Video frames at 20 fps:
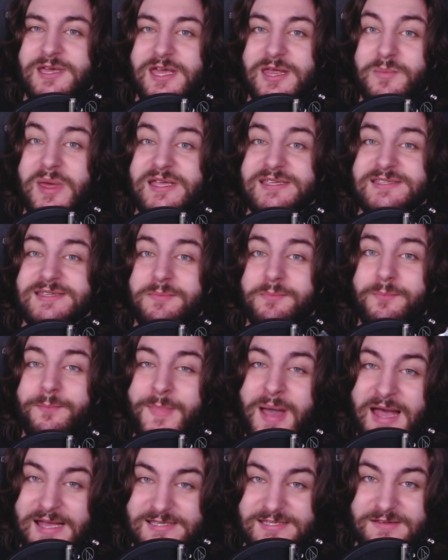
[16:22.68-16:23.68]
it makes a
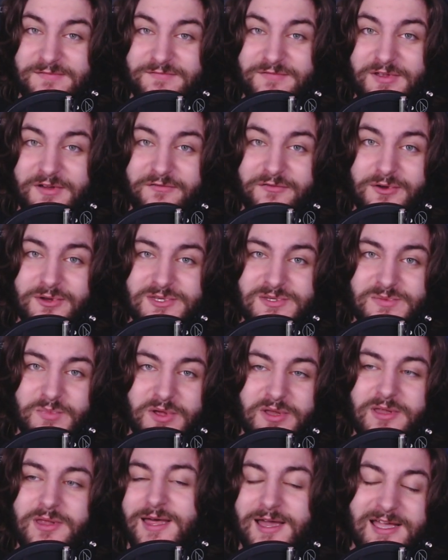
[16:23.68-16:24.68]
massive difference.
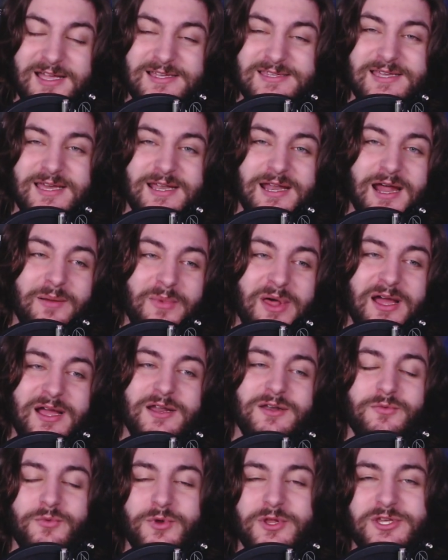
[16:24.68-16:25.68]
But like I said, I'm not
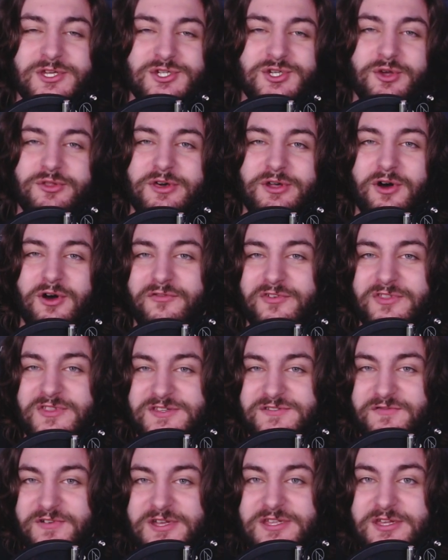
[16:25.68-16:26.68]
going to really show that off in
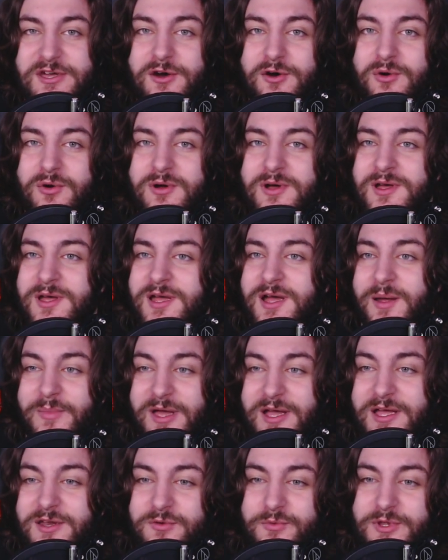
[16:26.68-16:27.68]
this video. I'm
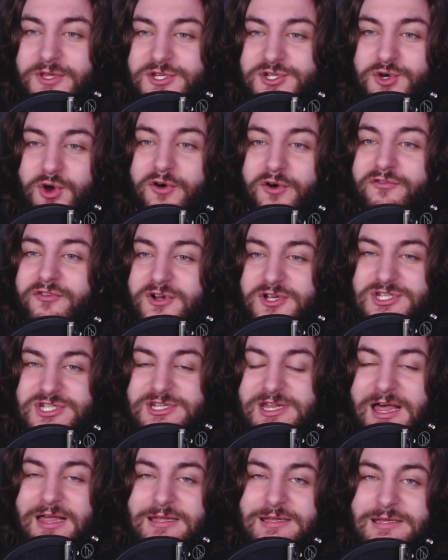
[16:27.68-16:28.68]
not going to really show off
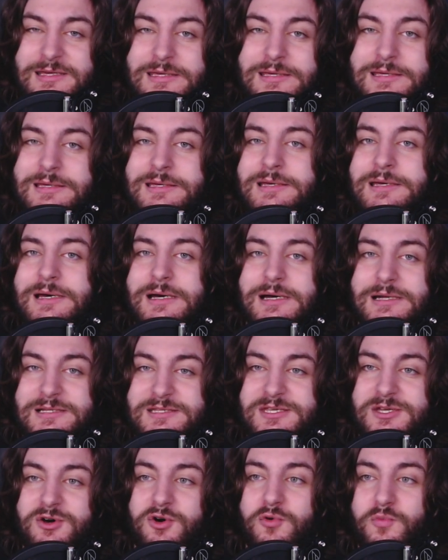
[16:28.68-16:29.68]
functionality
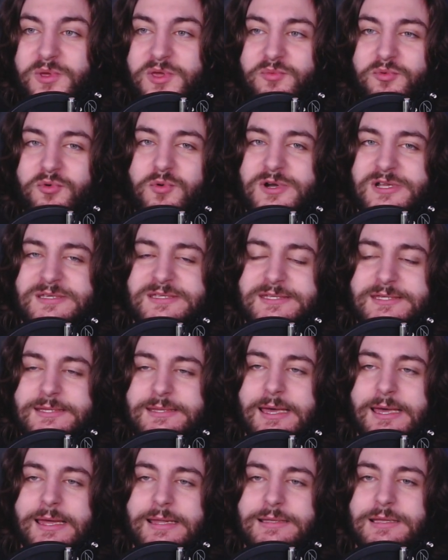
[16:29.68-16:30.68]
until people want to see
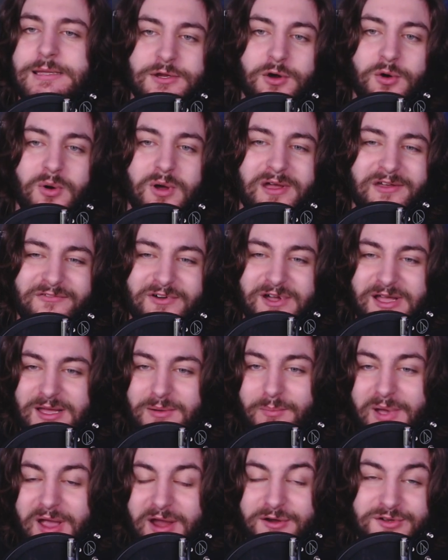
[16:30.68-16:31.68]
that, if I
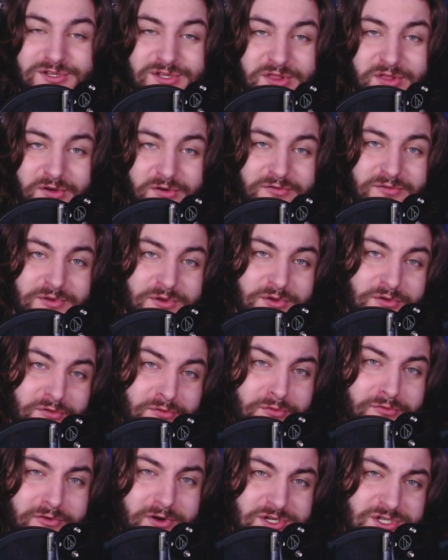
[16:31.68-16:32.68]
compare it to the
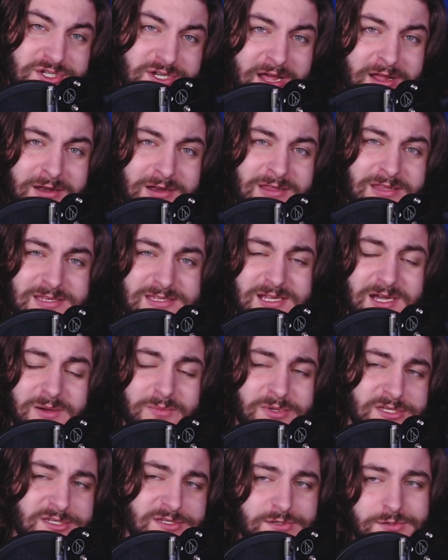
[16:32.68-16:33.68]
new functionality that's
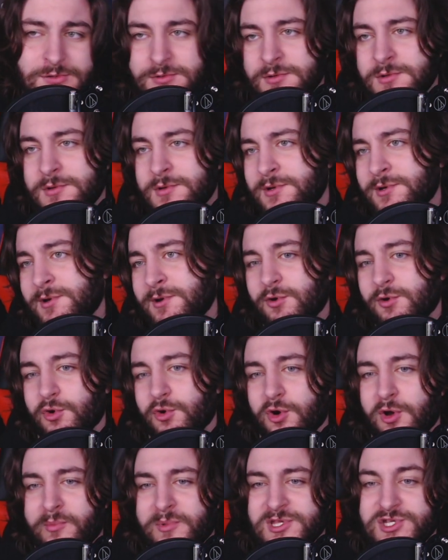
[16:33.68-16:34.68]
coming soon,
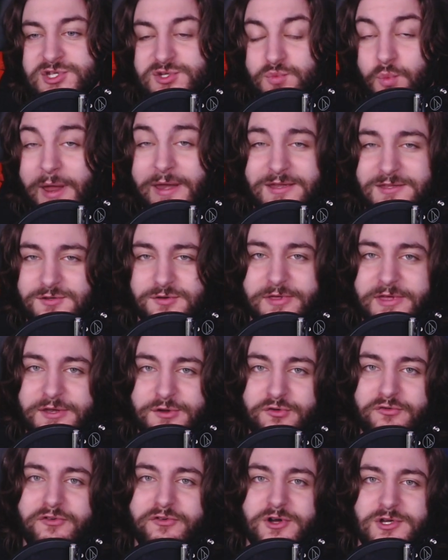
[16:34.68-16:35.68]
or I'm going to just wait until that
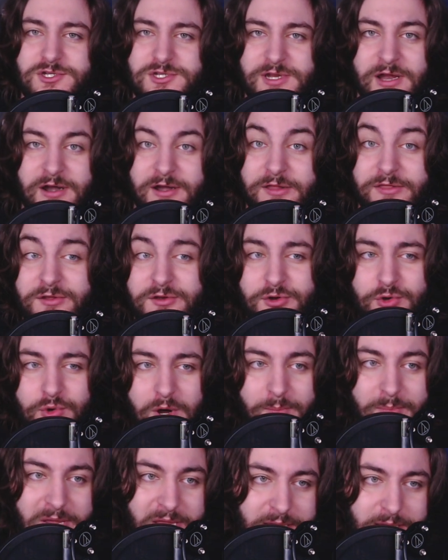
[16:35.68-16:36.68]
new functionality, the new
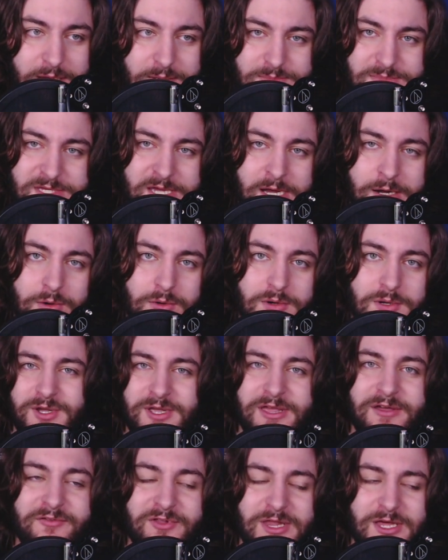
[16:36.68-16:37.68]
update comes out, so I
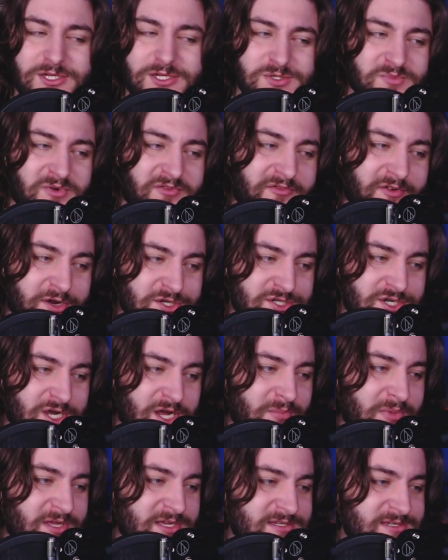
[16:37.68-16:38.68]
can give Electrum a fair
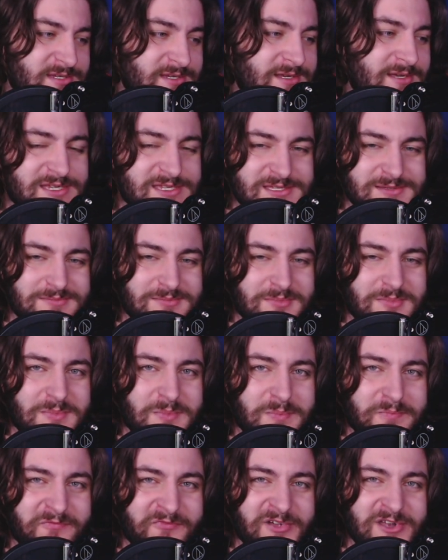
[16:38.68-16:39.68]
shot. Because this
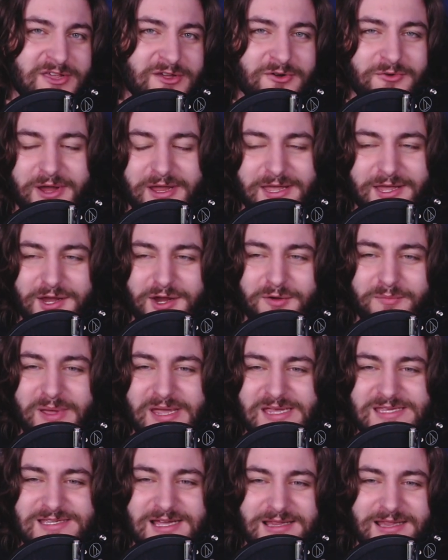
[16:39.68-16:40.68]
video right here
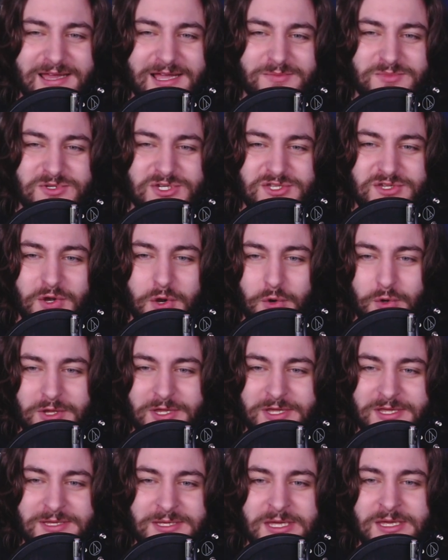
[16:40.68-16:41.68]
may sound like I'm just
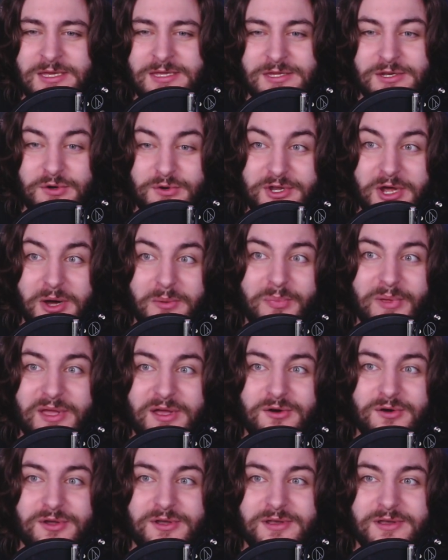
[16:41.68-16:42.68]
totally,
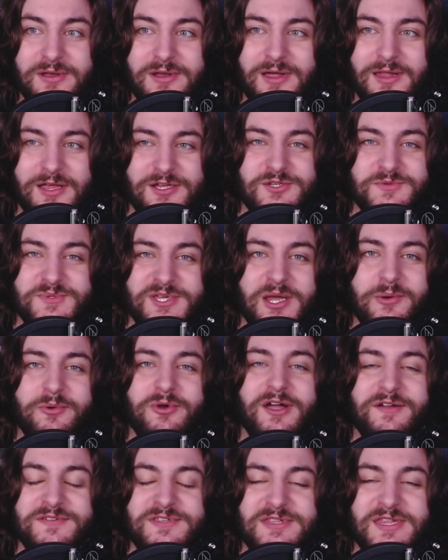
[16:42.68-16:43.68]
dumping on Electrum
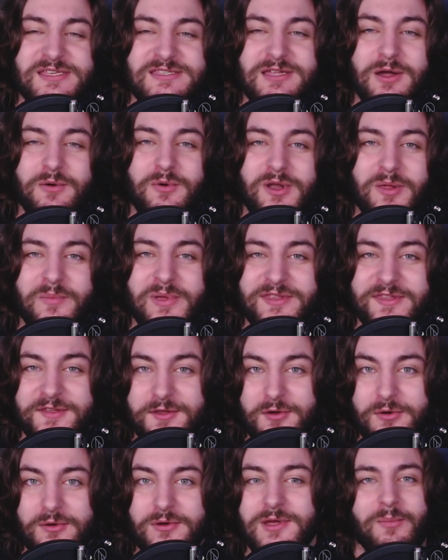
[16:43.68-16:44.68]
SaberCrafts, and that's not what I meant to
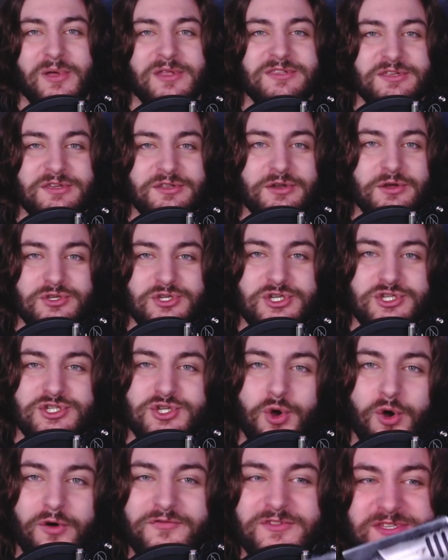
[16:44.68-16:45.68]
do. I meant to, just
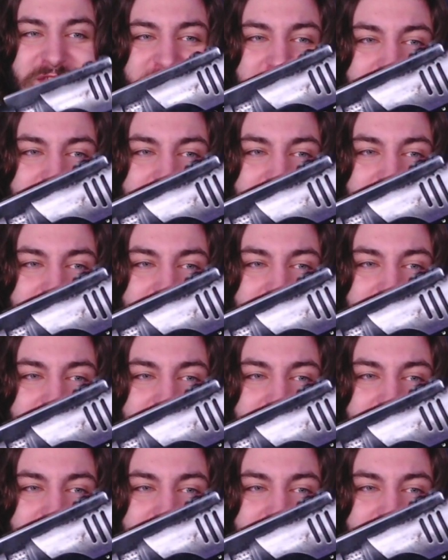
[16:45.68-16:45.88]
show off the